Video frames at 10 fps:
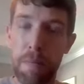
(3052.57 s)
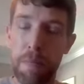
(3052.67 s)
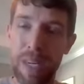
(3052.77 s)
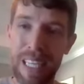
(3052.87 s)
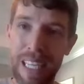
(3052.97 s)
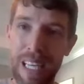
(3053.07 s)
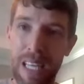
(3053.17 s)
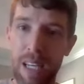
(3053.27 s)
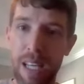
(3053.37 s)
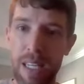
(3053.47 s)
But
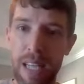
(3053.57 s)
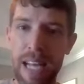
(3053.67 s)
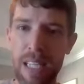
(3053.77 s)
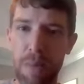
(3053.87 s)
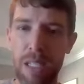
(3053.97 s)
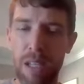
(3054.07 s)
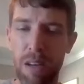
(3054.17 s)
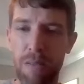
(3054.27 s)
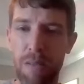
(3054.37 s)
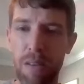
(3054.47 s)
again, it's asking
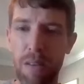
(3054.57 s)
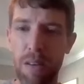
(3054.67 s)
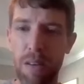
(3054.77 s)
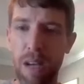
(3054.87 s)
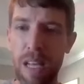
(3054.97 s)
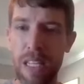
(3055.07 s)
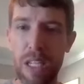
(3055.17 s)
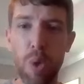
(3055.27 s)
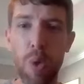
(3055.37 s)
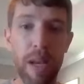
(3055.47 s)
myself, is
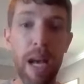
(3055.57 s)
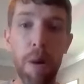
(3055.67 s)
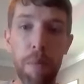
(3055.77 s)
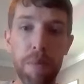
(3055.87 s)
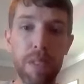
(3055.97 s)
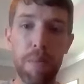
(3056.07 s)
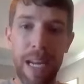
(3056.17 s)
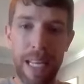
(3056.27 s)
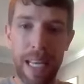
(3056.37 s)
this going to help somebody